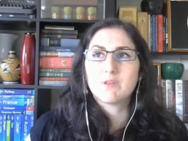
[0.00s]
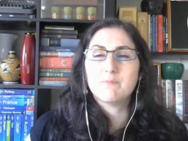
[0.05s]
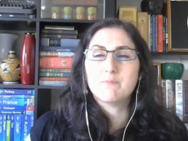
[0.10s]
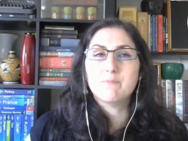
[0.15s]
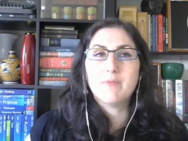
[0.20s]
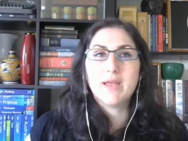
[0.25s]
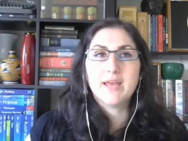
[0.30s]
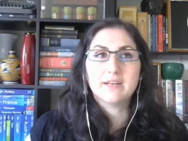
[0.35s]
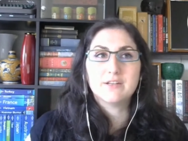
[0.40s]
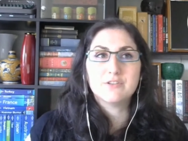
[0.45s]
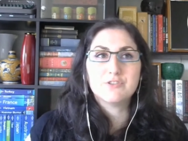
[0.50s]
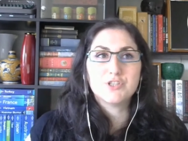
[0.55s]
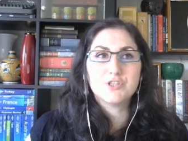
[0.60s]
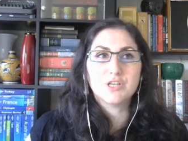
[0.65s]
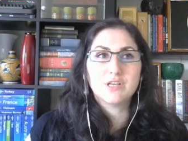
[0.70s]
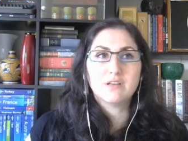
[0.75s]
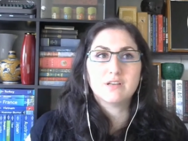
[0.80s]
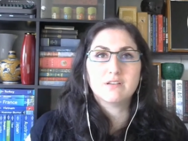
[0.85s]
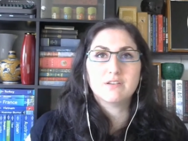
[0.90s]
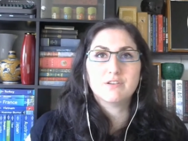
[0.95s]

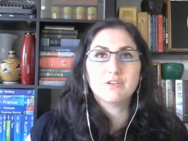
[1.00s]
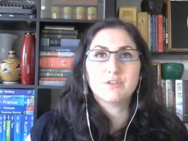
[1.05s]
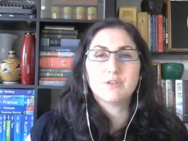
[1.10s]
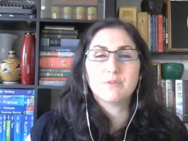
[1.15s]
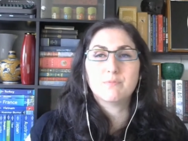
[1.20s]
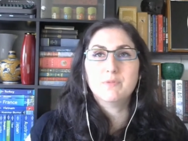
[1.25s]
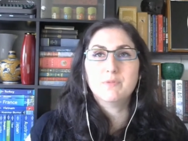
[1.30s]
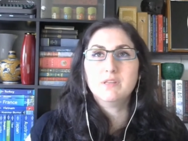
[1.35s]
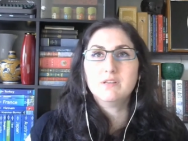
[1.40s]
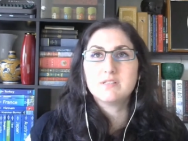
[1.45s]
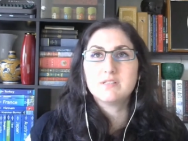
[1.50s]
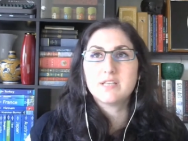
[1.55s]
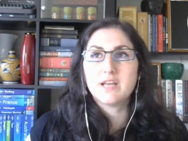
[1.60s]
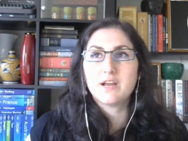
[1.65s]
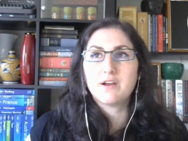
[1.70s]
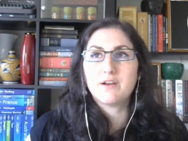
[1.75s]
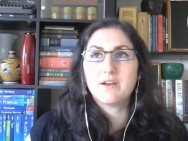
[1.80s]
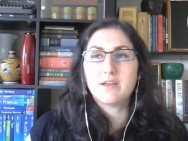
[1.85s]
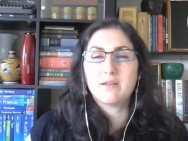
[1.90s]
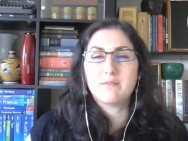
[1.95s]
managing the
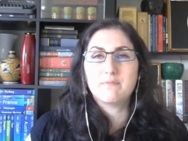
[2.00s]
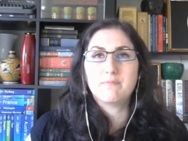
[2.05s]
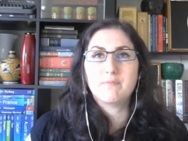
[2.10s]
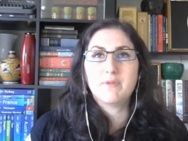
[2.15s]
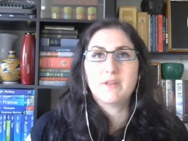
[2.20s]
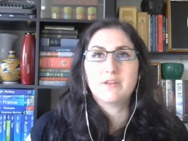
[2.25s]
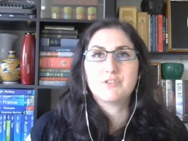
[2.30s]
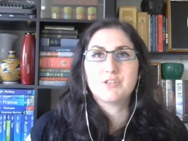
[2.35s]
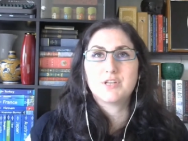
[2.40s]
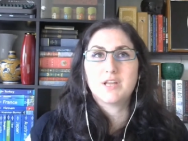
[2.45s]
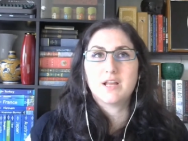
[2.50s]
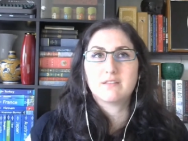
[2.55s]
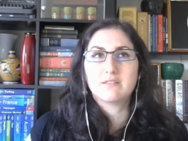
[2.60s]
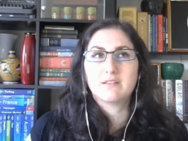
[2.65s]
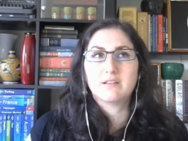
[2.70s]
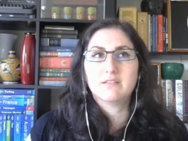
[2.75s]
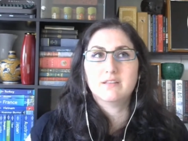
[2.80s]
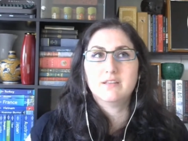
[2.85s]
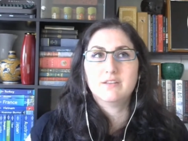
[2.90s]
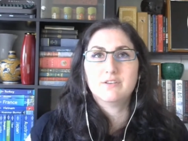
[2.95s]
military, managing
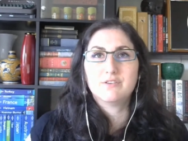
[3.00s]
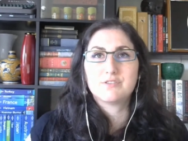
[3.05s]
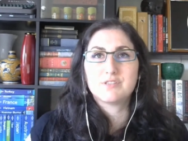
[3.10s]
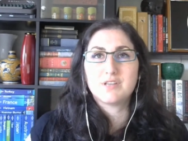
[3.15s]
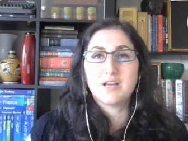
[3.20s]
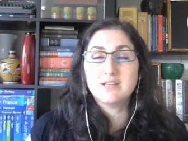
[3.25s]
ethnic leaders.